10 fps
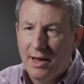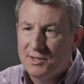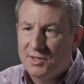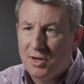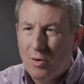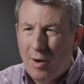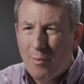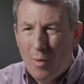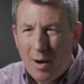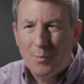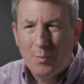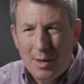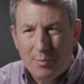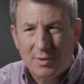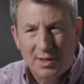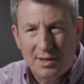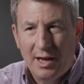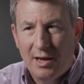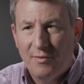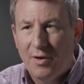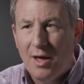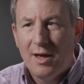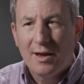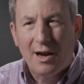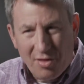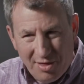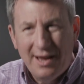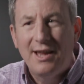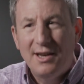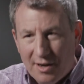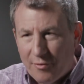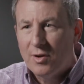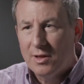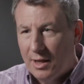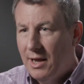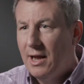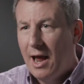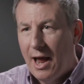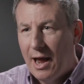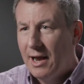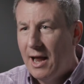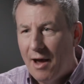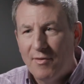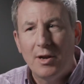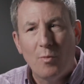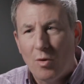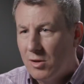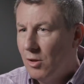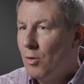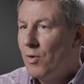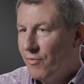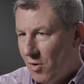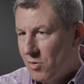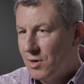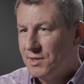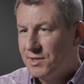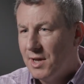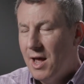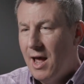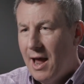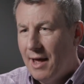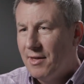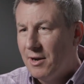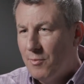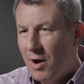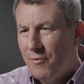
And so I want people to leave kind of thinking differently and having a more global focus and then a,